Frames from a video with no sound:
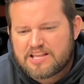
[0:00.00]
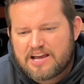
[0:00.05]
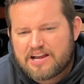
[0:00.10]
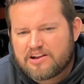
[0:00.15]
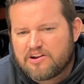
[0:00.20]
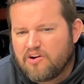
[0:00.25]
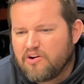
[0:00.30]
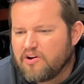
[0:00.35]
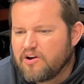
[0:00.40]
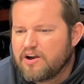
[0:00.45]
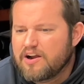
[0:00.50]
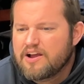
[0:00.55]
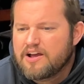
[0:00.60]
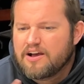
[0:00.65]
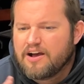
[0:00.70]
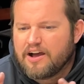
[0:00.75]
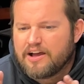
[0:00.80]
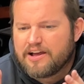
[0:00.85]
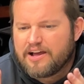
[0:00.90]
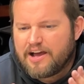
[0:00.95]
that car,
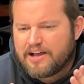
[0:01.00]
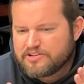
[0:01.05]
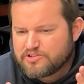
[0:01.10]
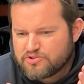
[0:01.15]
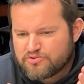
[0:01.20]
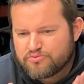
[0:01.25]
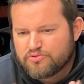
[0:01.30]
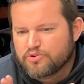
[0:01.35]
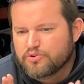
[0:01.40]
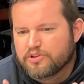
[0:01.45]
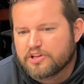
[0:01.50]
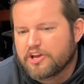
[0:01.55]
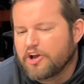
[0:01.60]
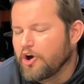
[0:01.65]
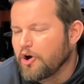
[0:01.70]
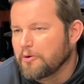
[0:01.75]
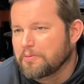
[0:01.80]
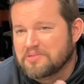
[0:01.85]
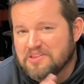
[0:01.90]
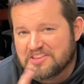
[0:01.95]
I truly
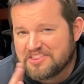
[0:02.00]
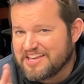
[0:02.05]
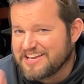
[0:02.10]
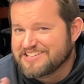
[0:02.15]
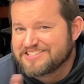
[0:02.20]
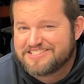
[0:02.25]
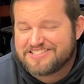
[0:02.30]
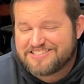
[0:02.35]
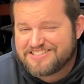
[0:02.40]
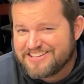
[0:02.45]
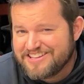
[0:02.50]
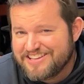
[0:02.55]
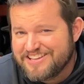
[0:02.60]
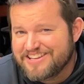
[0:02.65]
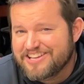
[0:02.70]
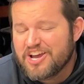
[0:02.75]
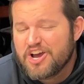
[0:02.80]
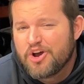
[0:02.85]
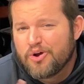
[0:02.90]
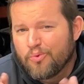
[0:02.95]
hope that they
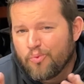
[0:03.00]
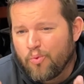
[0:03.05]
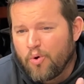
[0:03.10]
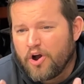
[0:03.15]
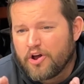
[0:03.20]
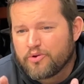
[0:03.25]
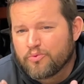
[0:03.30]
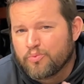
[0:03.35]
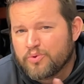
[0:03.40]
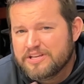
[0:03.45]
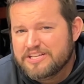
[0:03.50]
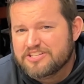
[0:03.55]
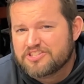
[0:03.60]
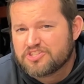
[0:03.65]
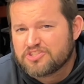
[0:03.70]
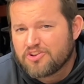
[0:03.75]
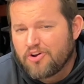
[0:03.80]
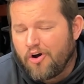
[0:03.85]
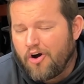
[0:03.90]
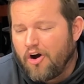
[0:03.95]
see what we
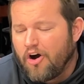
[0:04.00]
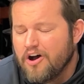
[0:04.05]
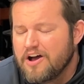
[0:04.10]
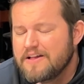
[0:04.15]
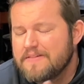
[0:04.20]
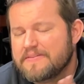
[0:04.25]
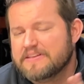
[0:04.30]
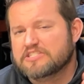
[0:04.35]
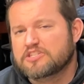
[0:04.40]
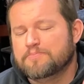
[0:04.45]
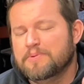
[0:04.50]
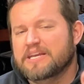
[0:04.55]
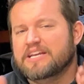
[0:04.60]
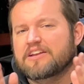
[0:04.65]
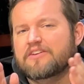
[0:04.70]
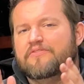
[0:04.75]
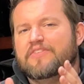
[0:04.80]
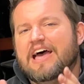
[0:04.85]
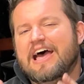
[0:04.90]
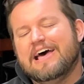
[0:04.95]
saw. And
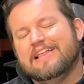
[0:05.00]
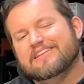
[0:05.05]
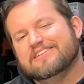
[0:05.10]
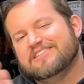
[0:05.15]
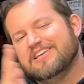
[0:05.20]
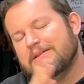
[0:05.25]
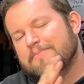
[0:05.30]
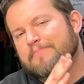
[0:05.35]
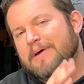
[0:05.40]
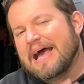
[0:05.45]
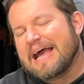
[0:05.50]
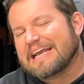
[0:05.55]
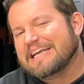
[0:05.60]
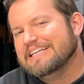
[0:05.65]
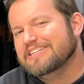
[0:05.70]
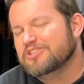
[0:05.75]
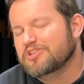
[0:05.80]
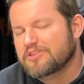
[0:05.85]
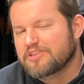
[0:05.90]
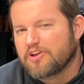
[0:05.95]
speaking of that, let's head back
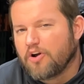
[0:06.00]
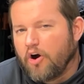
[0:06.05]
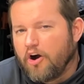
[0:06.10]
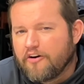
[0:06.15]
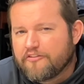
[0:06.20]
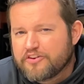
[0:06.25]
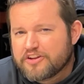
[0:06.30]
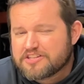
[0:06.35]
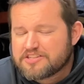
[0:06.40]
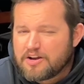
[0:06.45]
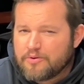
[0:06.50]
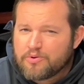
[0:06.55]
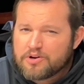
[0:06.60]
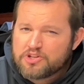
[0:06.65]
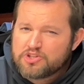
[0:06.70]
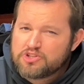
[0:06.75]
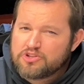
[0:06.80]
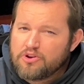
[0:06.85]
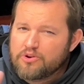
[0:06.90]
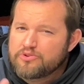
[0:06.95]
into the office. I want
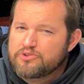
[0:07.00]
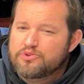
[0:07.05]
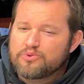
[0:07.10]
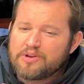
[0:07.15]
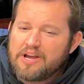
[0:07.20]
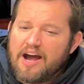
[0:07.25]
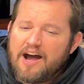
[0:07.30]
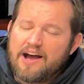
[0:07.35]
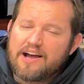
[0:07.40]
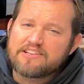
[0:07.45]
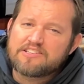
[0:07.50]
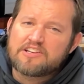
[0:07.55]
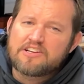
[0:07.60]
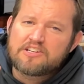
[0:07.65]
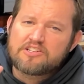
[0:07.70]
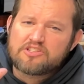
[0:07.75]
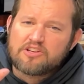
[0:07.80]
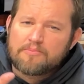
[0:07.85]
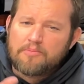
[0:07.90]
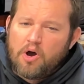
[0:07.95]
to show you guys
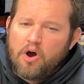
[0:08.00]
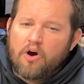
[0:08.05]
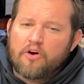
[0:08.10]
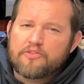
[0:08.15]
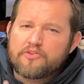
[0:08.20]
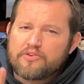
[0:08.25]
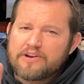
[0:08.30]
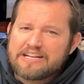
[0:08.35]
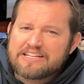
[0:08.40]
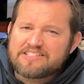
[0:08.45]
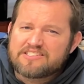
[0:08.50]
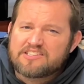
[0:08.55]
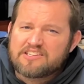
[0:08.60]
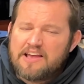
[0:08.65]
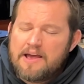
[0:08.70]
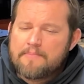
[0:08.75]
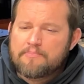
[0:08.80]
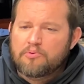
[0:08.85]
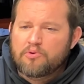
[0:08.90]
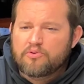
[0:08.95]
some other
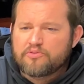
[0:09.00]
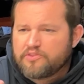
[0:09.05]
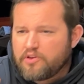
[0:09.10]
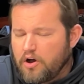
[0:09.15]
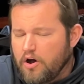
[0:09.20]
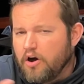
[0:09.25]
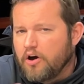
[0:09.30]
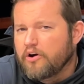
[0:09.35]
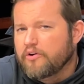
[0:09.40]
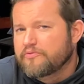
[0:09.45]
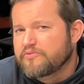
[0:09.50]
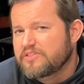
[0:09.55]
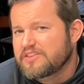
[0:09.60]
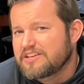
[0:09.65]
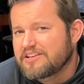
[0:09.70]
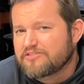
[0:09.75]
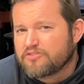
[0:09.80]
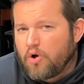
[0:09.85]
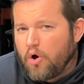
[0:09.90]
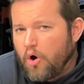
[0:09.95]
examples of
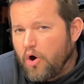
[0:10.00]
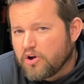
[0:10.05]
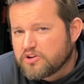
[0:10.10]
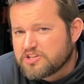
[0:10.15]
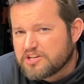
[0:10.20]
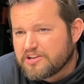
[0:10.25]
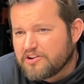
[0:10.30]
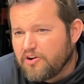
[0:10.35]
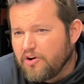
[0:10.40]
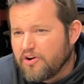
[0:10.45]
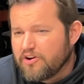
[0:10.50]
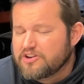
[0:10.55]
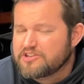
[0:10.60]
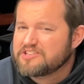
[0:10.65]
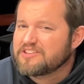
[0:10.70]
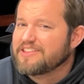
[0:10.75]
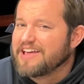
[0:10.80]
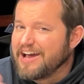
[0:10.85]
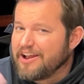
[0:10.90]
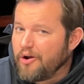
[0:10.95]
these auction
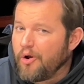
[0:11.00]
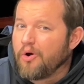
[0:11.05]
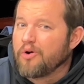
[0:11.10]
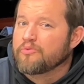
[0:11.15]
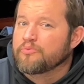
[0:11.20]
cars that are